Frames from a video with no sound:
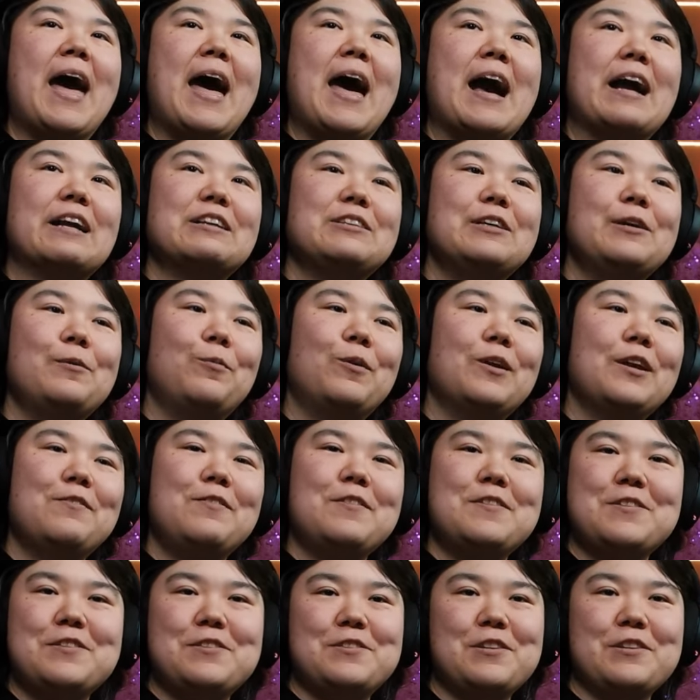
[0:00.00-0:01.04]
Actually, what if
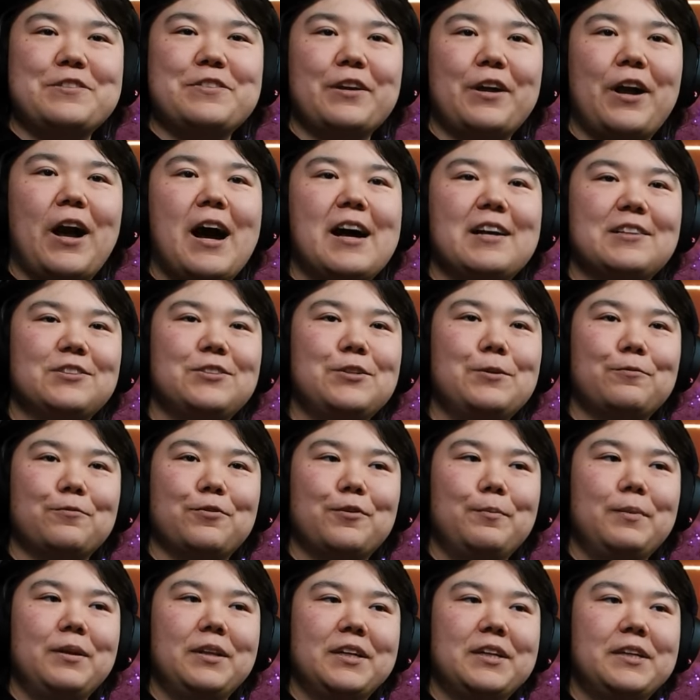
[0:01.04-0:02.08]
this is just a costume for
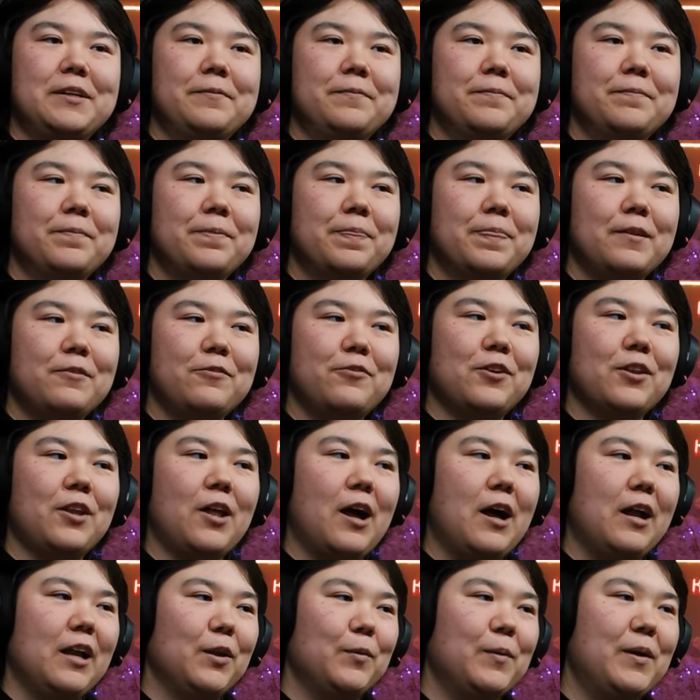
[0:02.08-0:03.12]
Millie for the
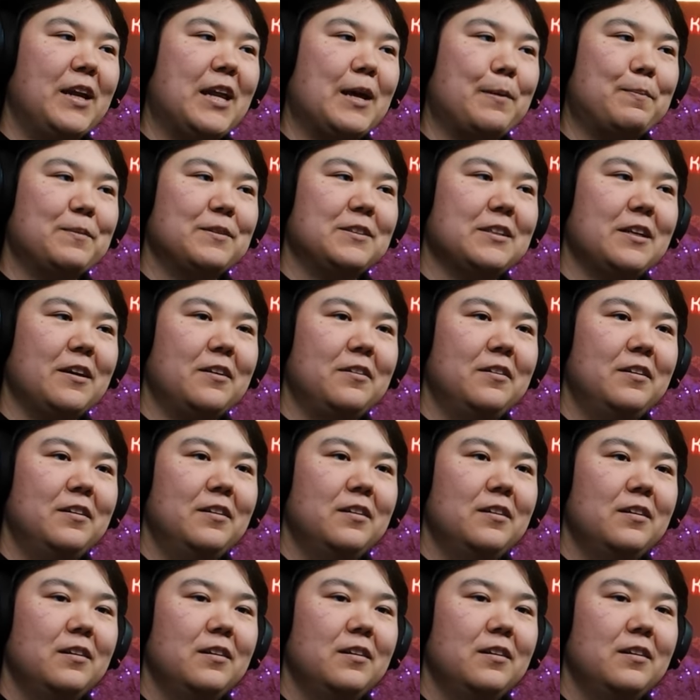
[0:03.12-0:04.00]
Halloween episode?